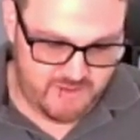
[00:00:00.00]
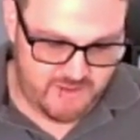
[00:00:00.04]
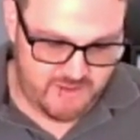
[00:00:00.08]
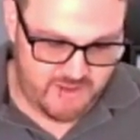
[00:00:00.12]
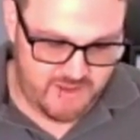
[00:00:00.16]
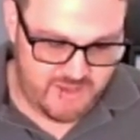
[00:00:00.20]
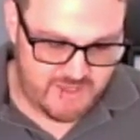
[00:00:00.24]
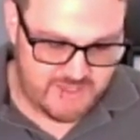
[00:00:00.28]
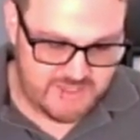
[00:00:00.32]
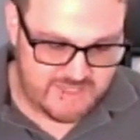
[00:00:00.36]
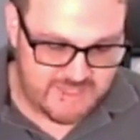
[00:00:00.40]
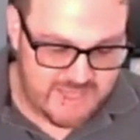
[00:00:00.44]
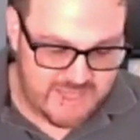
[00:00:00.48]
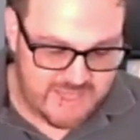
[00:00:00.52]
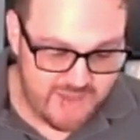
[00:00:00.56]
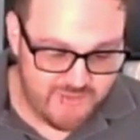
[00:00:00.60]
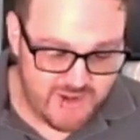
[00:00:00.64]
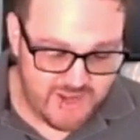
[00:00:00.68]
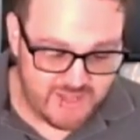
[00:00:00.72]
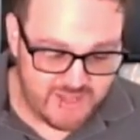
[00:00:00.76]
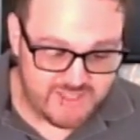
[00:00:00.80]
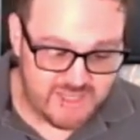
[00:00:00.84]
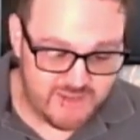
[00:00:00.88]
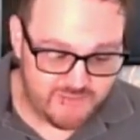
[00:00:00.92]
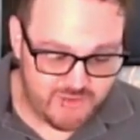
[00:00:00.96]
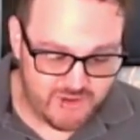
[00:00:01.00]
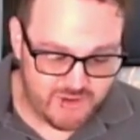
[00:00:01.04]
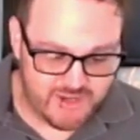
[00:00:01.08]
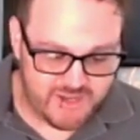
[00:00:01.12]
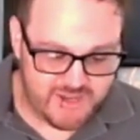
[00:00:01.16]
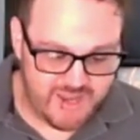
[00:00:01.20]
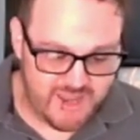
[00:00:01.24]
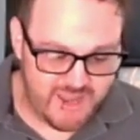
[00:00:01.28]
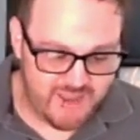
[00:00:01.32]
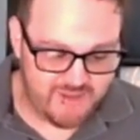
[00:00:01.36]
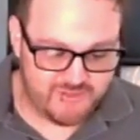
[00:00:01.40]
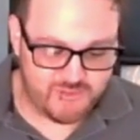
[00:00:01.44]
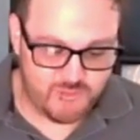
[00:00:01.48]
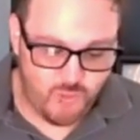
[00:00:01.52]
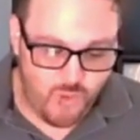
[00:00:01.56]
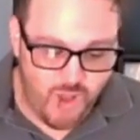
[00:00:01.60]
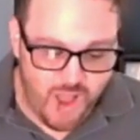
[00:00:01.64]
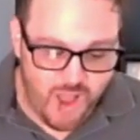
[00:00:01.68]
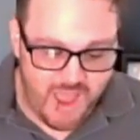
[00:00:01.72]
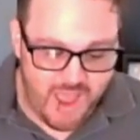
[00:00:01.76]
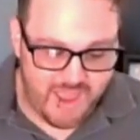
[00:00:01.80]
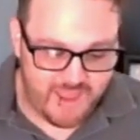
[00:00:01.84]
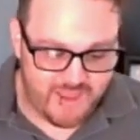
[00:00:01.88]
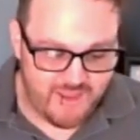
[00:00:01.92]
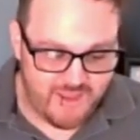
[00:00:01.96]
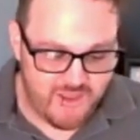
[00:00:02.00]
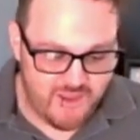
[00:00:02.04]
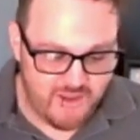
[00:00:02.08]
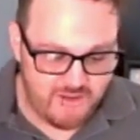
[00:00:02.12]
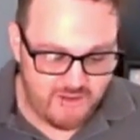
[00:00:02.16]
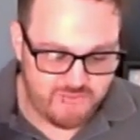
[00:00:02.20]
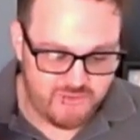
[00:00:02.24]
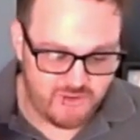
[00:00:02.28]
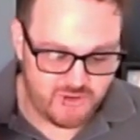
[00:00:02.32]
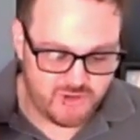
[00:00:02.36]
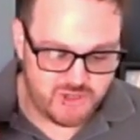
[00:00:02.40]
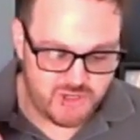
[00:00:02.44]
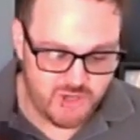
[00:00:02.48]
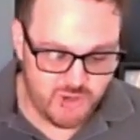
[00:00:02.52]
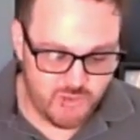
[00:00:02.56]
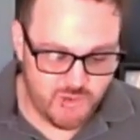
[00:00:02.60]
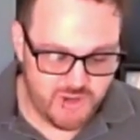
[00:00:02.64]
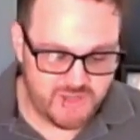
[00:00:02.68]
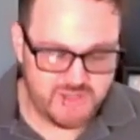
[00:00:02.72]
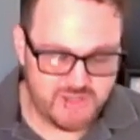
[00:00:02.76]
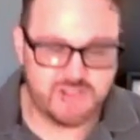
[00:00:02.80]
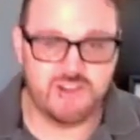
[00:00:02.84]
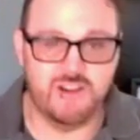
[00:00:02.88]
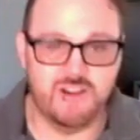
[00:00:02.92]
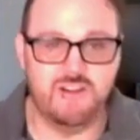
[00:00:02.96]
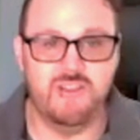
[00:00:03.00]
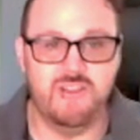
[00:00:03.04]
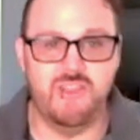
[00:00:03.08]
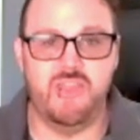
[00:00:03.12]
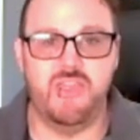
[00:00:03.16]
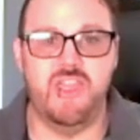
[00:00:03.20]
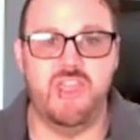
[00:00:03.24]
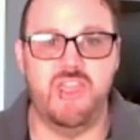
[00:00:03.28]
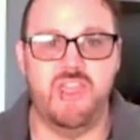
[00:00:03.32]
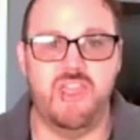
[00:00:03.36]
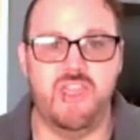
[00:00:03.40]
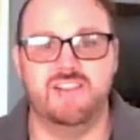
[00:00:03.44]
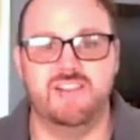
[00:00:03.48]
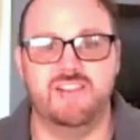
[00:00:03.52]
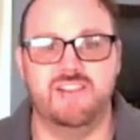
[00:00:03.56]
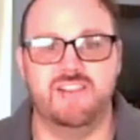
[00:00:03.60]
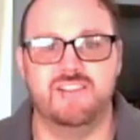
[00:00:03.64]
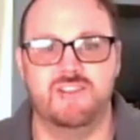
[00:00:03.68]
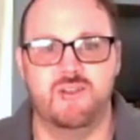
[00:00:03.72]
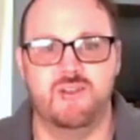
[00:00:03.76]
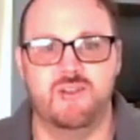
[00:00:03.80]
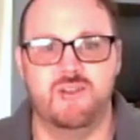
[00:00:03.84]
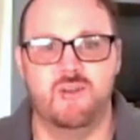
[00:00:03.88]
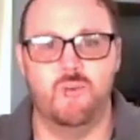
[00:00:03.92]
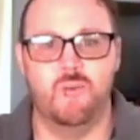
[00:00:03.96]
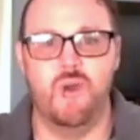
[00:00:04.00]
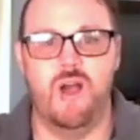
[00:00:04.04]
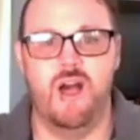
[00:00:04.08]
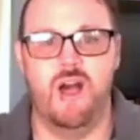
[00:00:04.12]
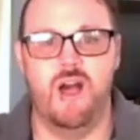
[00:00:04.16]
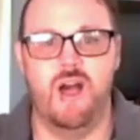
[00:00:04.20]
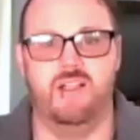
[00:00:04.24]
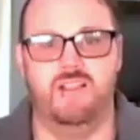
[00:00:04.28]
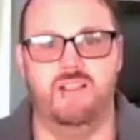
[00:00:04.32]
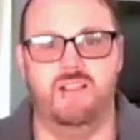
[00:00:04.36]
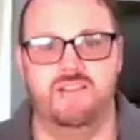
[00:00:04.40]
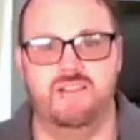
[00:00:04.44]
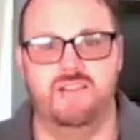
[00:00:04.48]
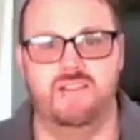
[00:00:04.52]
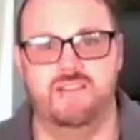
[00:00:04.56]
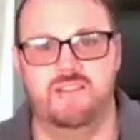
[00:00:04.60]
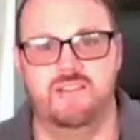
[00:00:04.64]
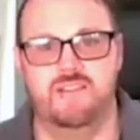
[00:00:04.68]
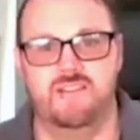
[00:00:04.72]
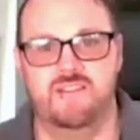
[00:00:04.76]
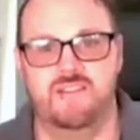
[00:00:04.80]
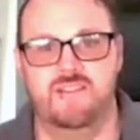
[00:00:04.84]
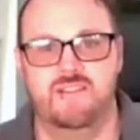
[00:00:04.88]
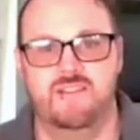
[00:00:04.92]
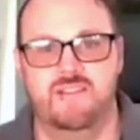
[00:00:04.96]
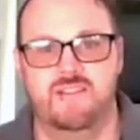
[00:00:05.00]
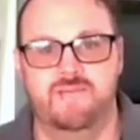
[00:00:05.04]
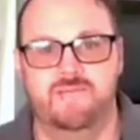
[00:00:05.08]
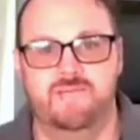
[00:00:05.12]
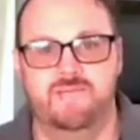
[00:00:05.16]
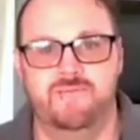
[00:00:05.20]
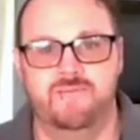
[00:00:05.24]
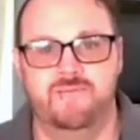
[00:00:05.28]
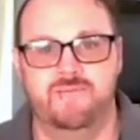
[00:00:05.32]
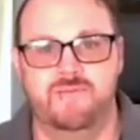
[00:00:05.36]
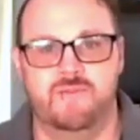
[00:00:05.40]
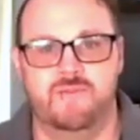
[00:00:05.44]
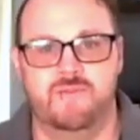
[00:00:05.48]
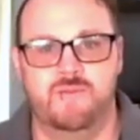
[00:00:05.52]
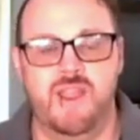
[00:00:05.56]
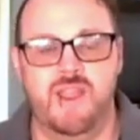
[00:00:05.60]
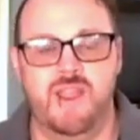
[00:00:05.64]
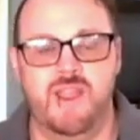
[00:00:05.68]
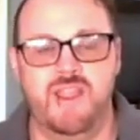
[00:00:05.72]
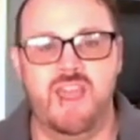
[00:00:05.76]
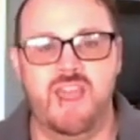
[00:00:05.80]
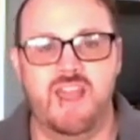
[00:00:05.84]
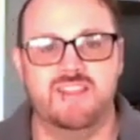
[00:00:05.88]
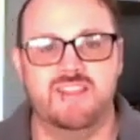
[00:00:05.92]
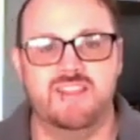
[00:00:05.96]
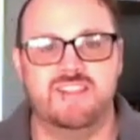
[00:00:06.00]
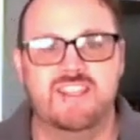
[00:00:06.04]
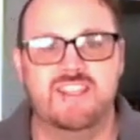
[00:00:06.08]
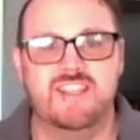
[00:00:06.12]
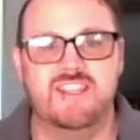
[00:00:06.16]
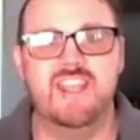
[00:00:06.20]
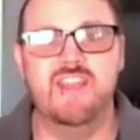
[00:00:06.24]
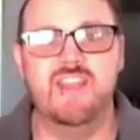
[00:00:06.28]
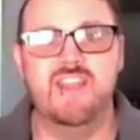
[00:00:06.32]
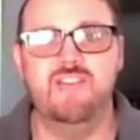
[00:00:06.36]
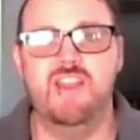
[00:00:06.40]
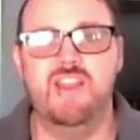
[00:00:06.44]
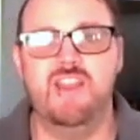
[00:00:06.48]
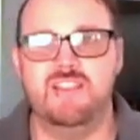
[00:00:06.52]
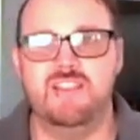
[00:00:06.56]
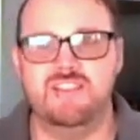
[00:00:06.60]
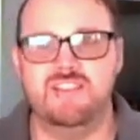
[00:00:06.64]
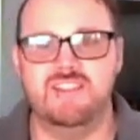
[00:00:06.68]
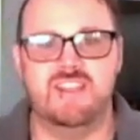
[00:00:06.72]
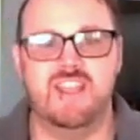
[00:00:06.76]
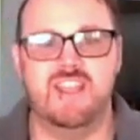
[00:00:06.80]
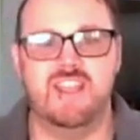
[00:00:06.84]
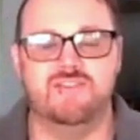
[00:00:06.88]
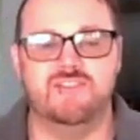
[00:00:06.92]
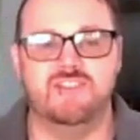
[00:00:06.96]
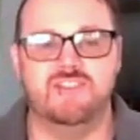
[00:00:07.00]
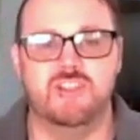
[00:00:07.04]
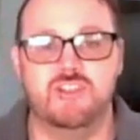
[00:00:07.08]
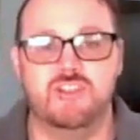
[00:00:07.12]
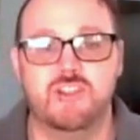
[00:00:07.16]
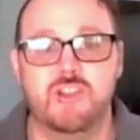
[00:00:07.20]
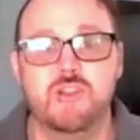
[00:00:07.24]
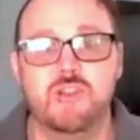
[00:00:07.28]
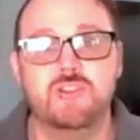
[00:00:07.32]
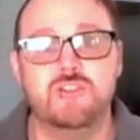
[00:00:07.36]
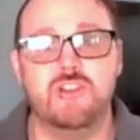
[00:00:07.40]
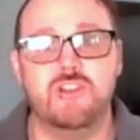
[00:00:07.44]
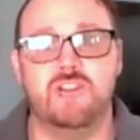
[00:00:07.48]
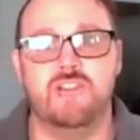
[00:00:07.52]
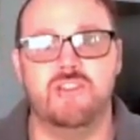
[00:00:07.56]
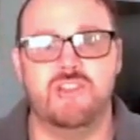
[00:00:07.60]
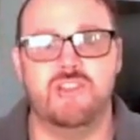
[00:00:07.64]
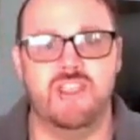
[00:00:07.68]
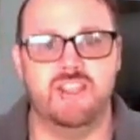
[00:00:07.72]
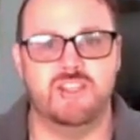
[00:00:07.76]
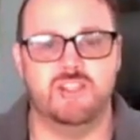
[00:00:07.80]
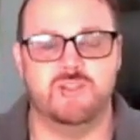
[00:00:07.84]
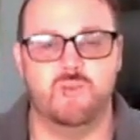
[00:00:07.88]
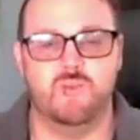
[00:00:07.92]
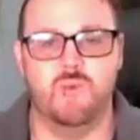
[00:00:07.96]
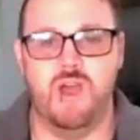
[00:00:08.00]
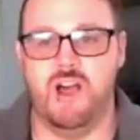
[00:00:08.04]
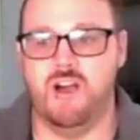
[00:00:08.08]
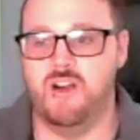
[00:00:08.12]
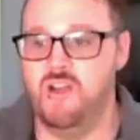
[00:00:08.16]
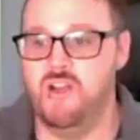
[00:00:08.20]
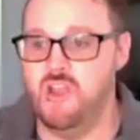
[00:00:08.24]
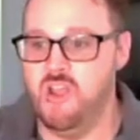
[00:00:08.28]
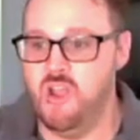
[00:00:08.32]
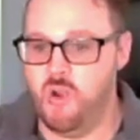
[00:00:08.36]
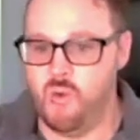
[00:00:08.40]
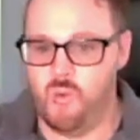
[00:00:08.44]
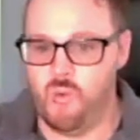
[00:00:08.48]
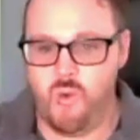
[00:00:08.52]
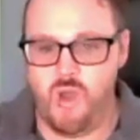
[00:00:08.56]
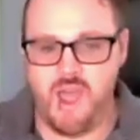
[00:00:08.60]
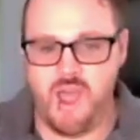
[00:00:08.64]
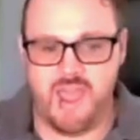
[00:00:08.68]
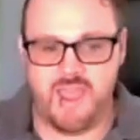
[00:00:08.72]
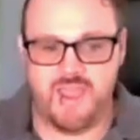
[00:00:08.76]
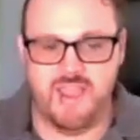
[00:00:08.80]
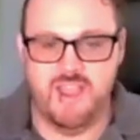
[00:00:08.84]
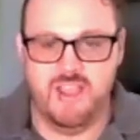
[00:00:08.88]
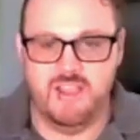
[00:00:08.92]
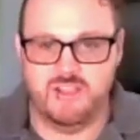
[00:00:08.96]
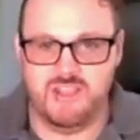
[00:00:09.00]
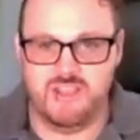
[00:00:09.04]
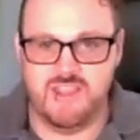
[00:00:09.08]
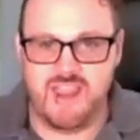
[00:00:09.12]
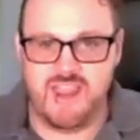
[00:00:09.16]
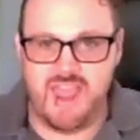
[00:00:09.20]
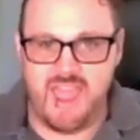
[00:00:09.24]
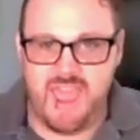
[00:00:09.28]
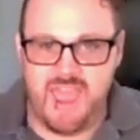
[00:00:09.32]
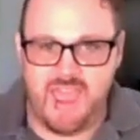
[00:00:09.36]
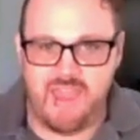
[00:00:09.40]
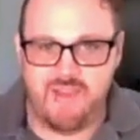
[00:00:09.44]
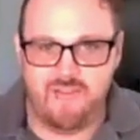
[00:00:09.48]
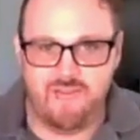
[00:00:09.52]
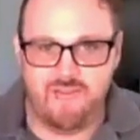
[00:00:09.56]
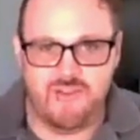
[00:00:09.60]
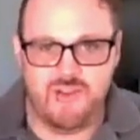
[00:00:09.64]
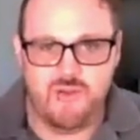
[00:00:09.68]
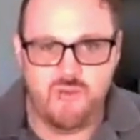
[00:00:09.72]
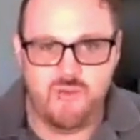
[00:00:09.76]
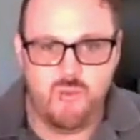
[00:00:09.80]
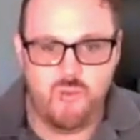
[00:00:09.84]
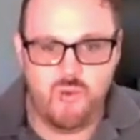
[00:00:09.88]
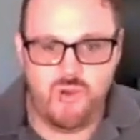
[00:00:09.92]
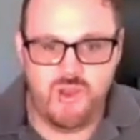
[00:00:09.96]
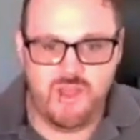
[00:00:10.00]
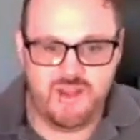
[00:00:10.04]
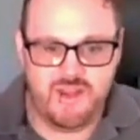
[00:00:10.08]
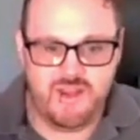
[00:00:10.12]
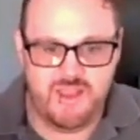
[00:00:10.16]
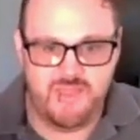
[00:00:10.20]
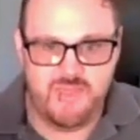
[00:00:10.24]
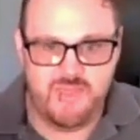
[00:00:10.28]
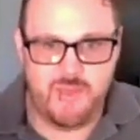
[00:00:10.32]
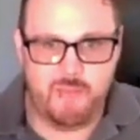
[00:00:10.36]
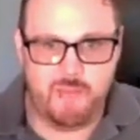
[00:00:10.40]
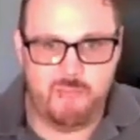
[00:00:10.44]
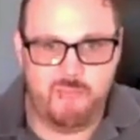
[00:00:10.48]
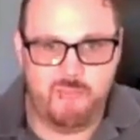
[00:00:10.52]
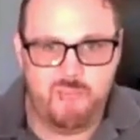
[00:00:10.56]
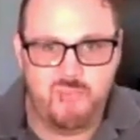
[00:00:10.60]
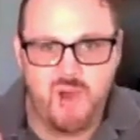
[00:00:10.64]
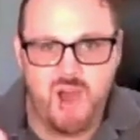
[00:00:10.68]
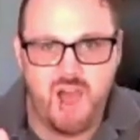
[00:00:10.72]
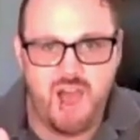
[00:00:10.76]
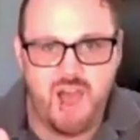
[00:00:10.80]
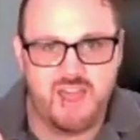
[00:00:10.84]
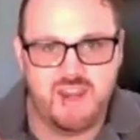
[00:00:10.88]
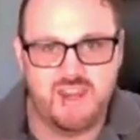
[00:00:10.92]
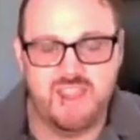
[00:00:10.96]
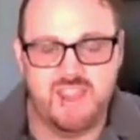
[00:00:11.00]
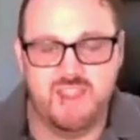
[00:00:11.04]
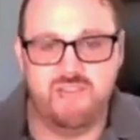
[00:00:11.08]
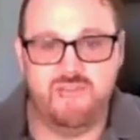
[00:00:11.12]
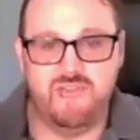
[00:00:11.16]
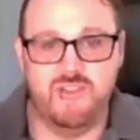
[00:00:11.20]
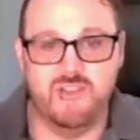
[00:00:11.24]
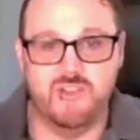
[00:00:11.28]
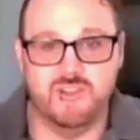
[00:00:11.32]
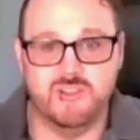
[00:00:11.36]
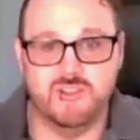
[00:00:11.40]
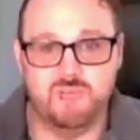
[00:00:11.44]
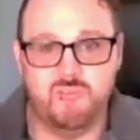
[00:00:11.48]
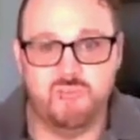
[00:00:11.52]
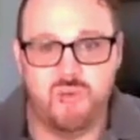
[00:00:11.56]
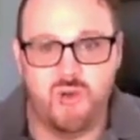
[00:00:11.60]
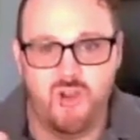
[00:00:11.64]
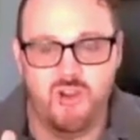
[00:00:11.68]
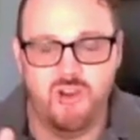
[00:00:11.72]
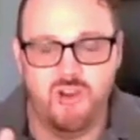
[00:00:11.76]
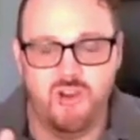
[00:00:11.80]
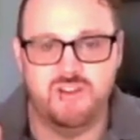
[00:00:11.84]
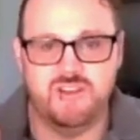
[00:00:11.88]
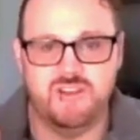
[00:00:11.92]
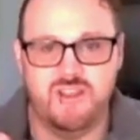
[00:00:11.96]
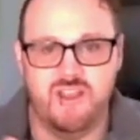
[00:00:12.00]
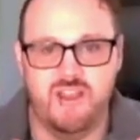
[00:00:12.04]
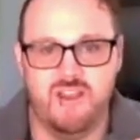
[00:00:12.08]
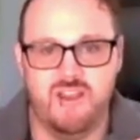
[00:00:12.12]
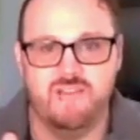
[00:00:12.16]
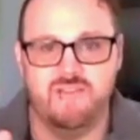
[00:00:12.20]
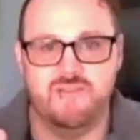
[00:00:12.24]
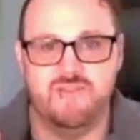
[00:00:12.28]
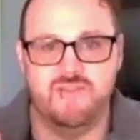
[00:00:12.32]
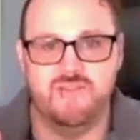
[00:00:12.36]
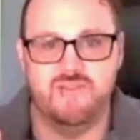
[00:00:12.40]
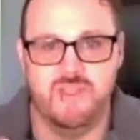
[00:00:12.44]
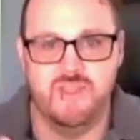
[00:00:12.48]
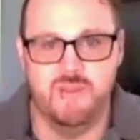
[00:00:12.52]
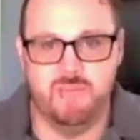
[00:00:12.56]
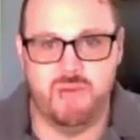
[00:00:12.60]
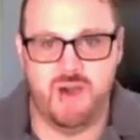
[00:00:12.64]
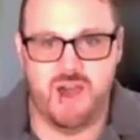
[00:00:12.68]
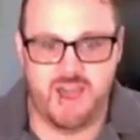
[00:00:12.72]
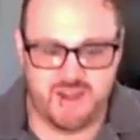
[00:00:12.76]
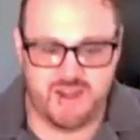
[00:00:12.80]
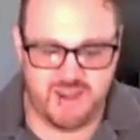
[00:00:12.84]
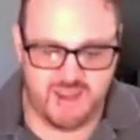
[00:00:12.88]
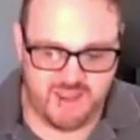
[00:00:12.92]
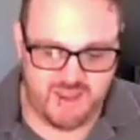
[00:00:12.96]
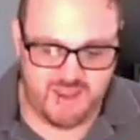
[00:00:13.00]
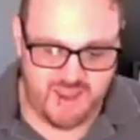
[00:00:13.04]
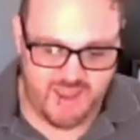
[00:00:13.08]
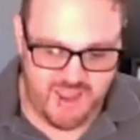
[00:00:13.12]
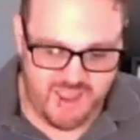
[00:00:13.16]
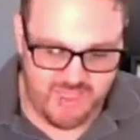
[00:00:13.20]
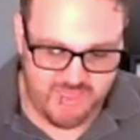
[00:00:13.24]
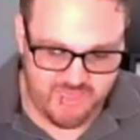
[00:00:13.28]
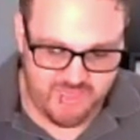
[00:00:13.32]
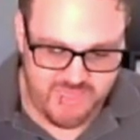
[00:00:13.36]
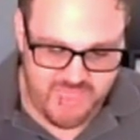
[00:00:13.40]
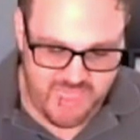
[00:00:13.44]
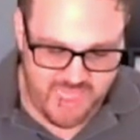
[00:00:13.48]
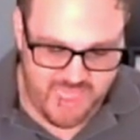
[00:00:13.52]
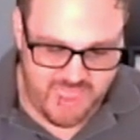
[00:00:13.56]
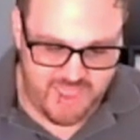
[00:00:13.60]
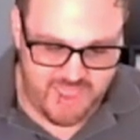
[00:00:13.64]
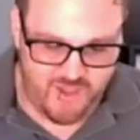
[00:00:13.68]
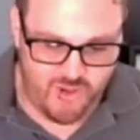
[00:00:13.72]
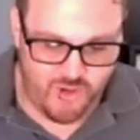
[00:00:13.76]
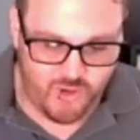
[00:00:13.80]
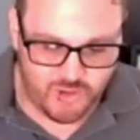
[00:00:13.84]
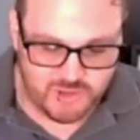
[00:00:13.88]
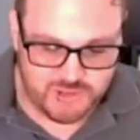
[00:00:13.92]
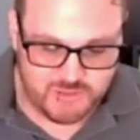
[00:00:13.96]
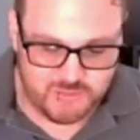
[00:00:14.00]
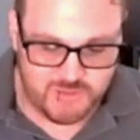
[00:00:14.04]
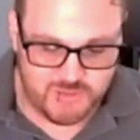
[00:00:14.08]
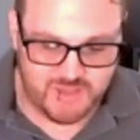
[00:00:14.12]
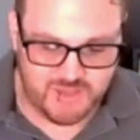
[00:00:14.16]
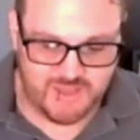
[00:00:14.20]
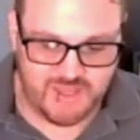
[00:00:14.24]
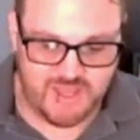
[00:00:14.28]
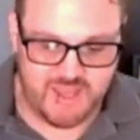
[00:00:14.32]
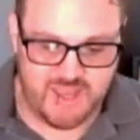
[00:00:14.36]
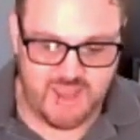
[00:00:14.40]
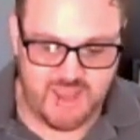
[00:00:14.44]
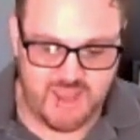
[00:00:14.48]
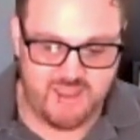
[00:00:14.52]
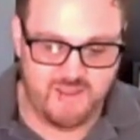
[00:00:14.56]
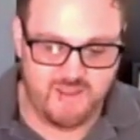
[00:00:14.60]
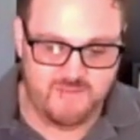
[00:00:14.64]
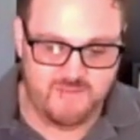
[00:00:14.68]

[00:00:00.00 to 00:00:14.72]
He's given us different gifts. Why? For doing certain things well. Right? God has given us this gift to do certain things well. Why? So that everyone in the body feels part of the body and they ultimately